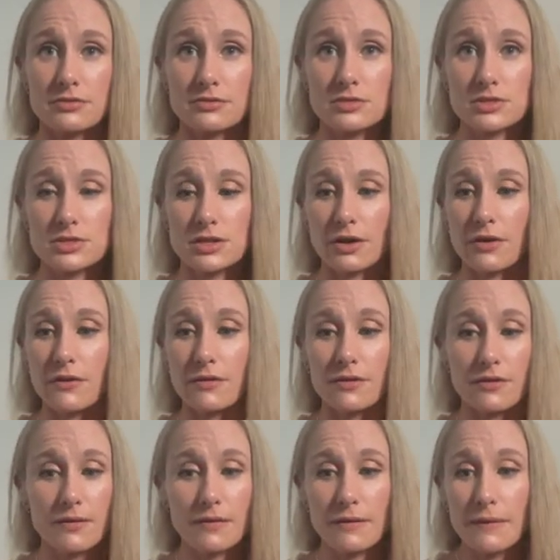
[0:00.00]
So
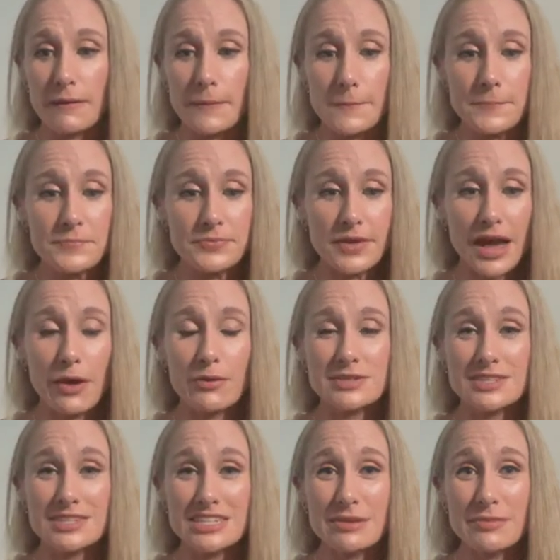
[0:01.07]
I was
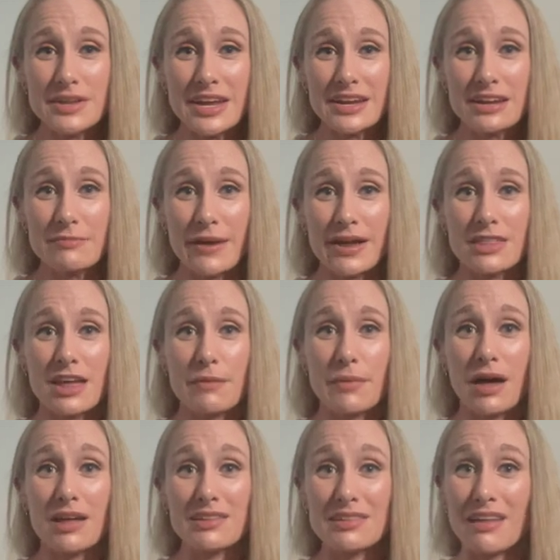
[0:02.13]
intimidated by them
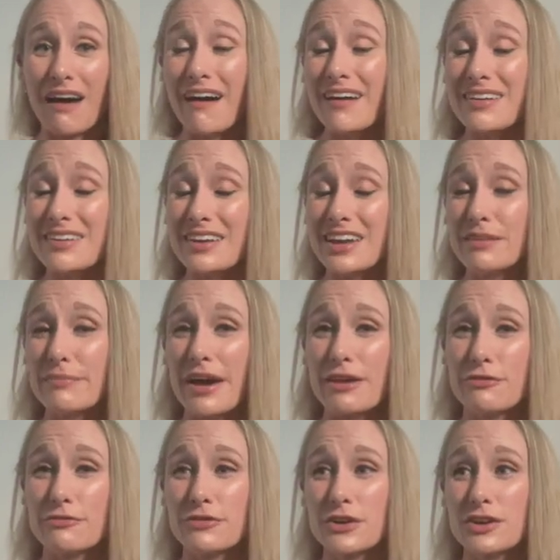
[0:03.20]
a lot in my
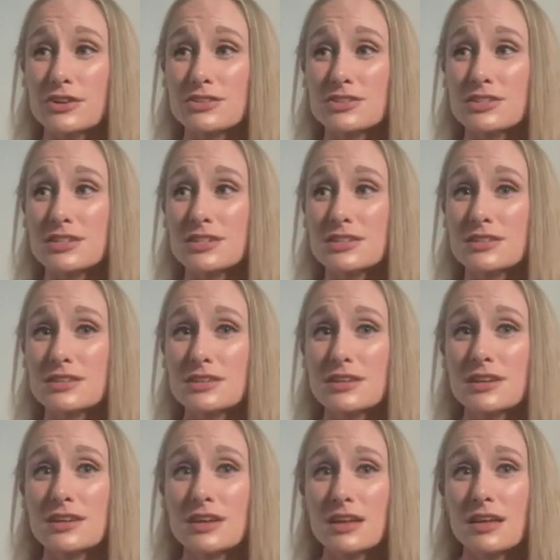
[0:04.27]
first
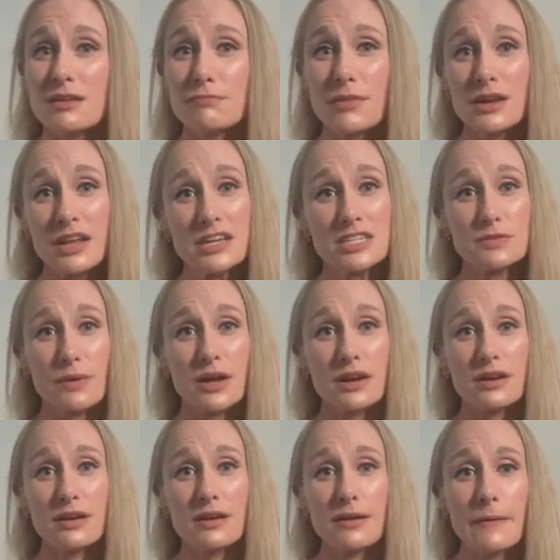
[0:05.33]
Monday
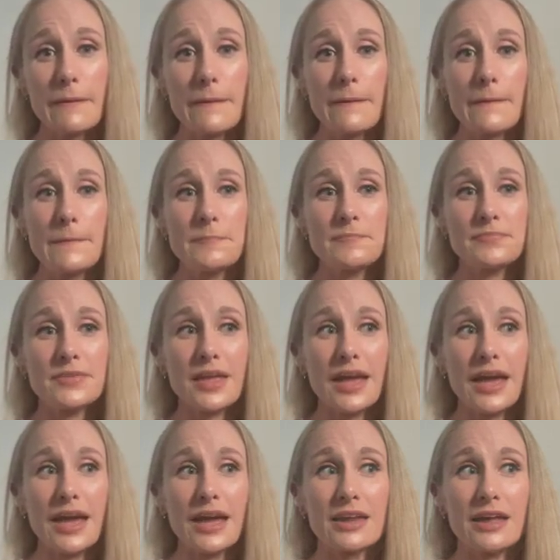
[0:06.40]
sweater,
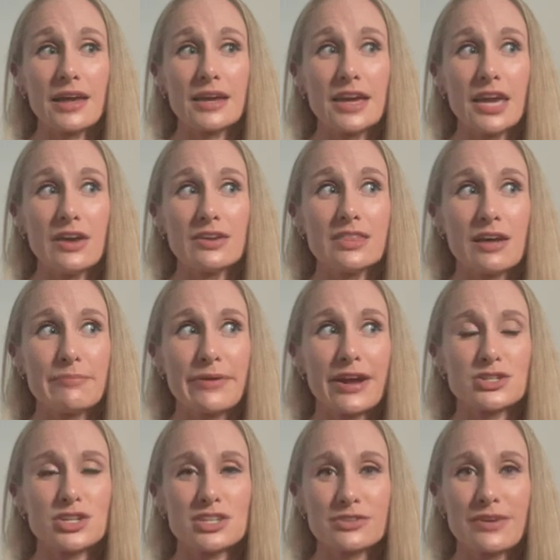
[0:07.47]
and I carried that
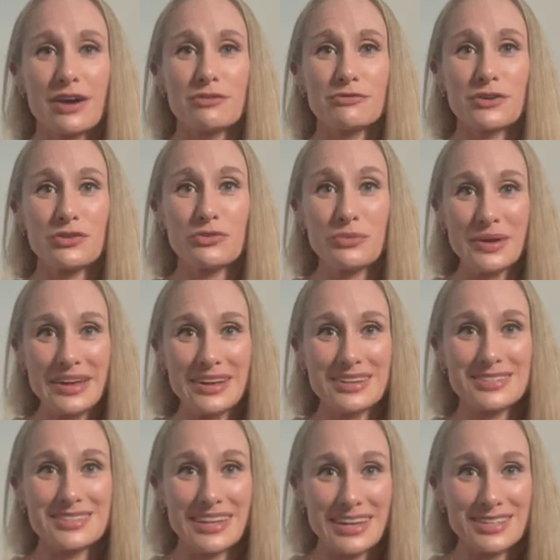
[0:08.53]
project around for
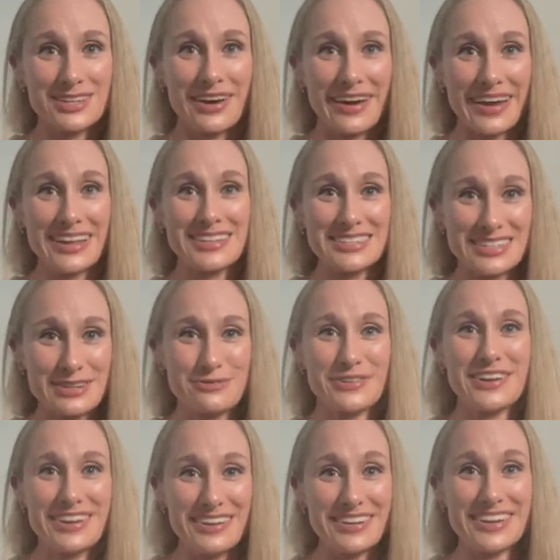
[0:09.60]
weeks, like talking to
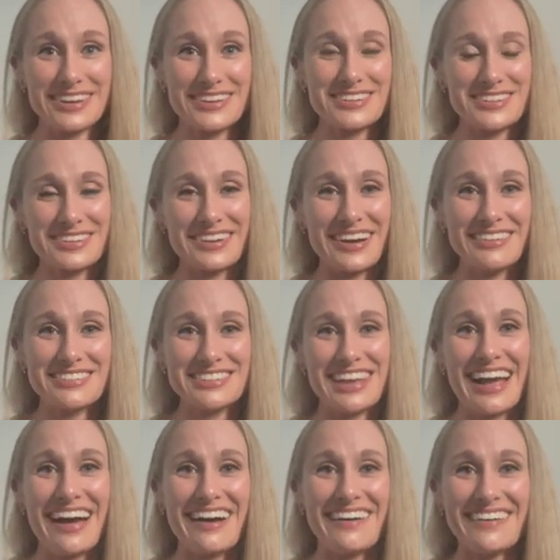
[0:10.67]
different knitters around
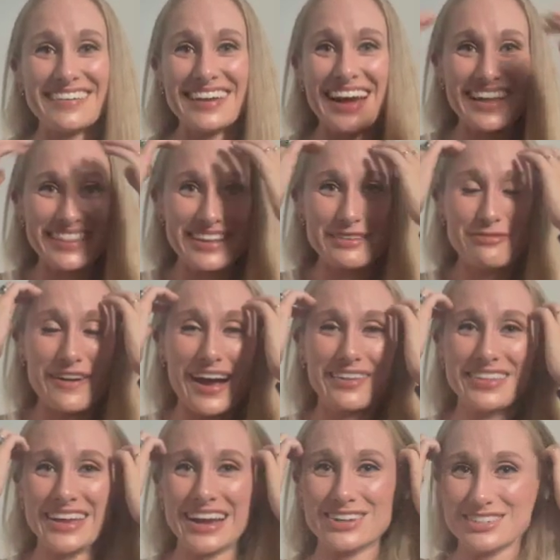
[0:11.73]
town, and then
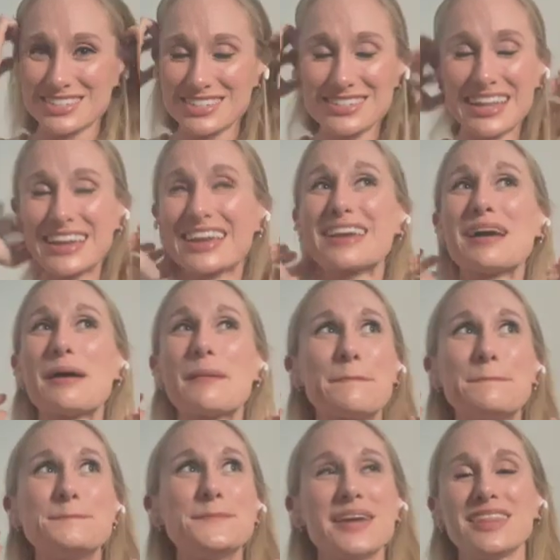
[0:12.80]
finally I just like
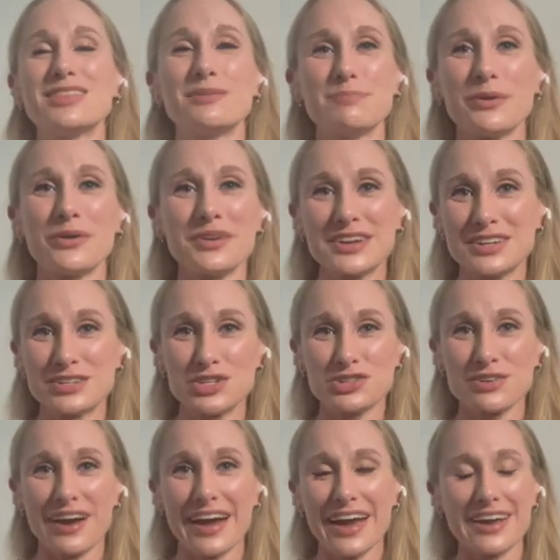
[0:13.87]
bit the bullet and
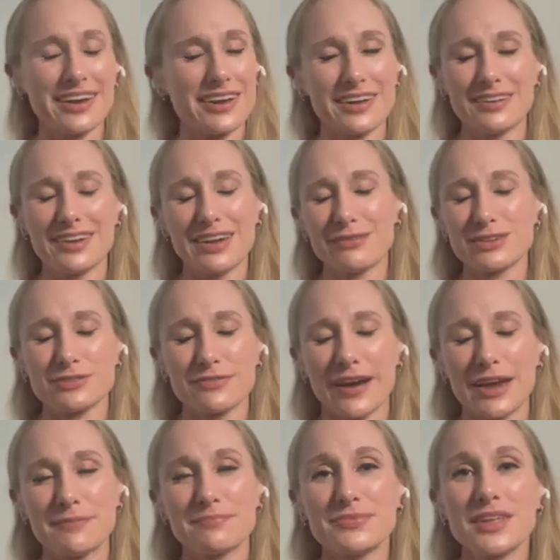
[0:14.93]
tried, and it was
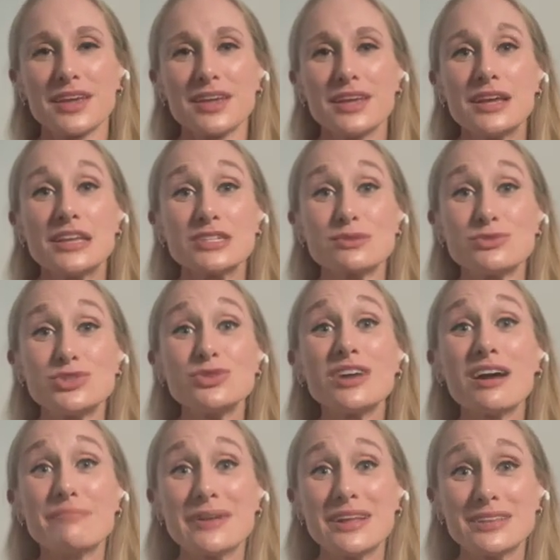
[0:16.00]
fine. So do
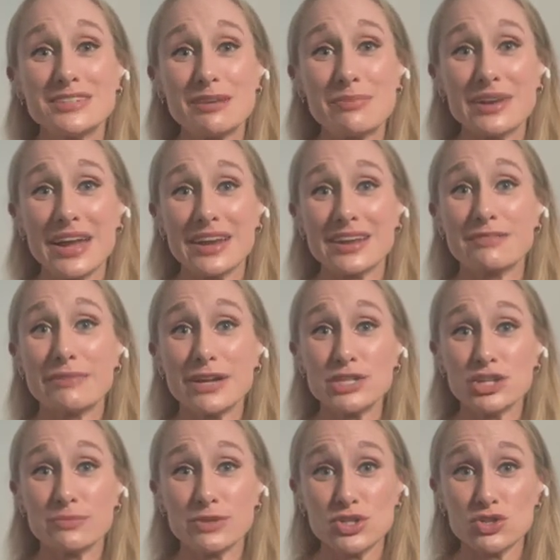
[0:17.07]
not be intimidated by
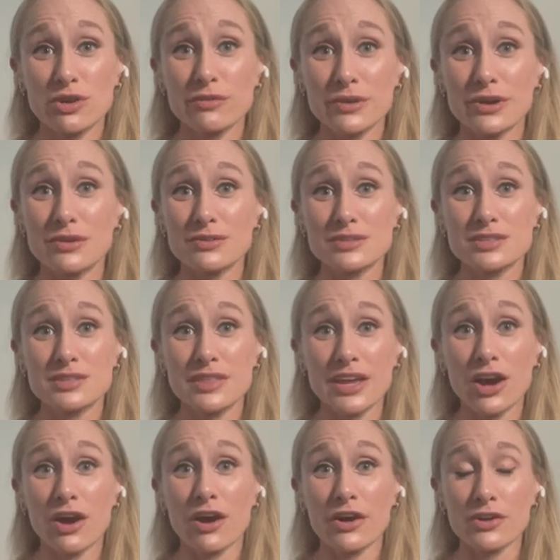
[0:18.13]
German short rows. They
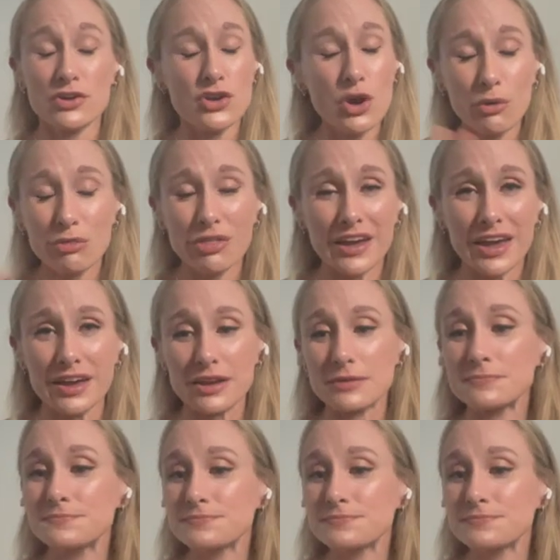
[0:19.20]
are no thing.